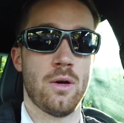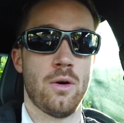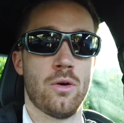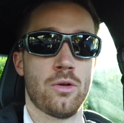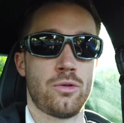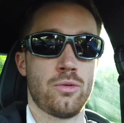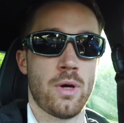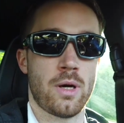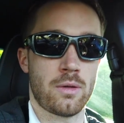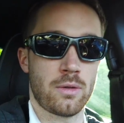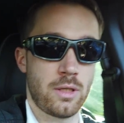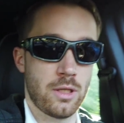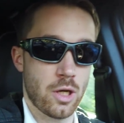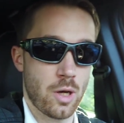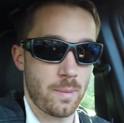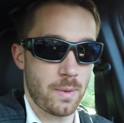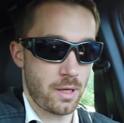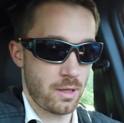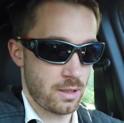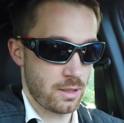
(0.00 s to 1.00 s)
or 200
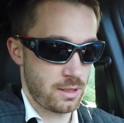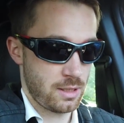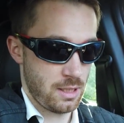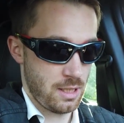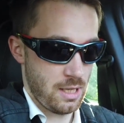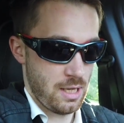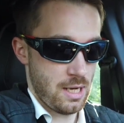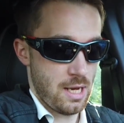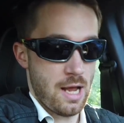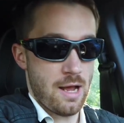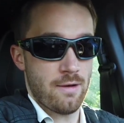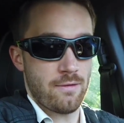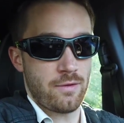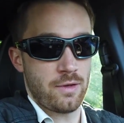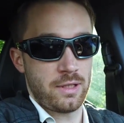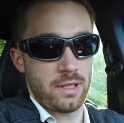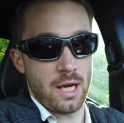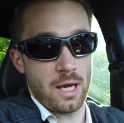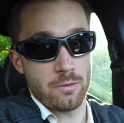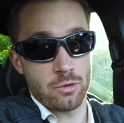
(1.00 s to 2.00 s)
kilometers
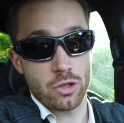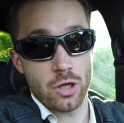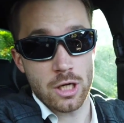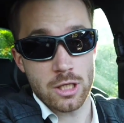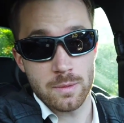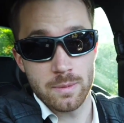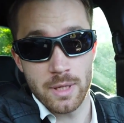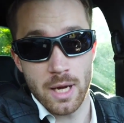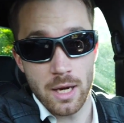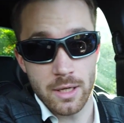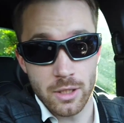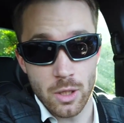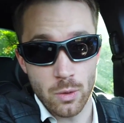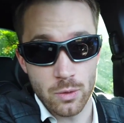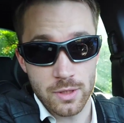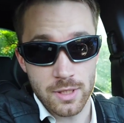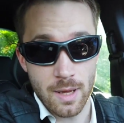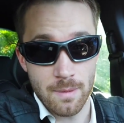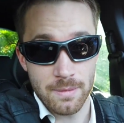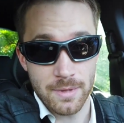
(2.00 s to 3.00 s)
every time. Trust me, I
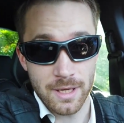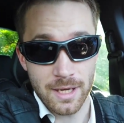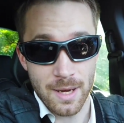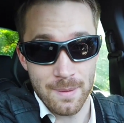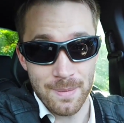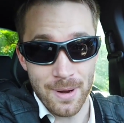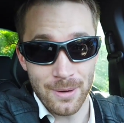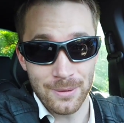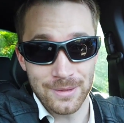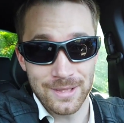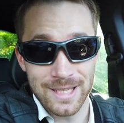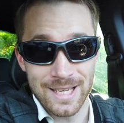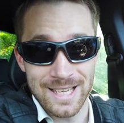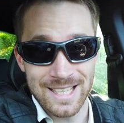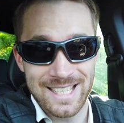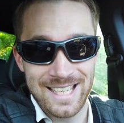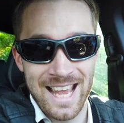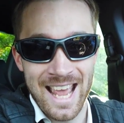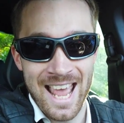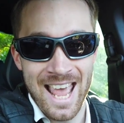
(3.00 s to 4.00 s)
know something about
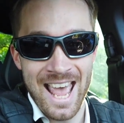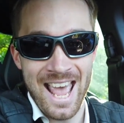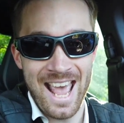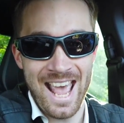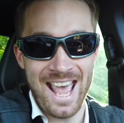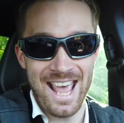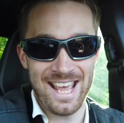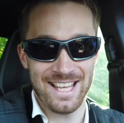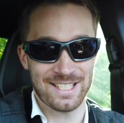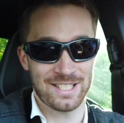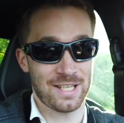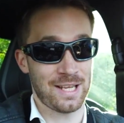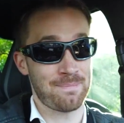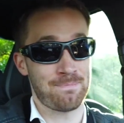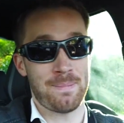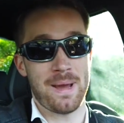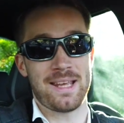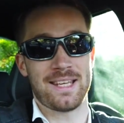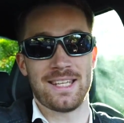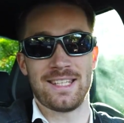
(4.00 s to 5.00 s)
this. It's a
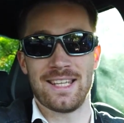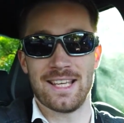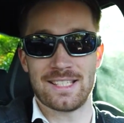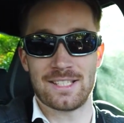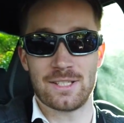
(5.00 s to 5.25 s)
pain in the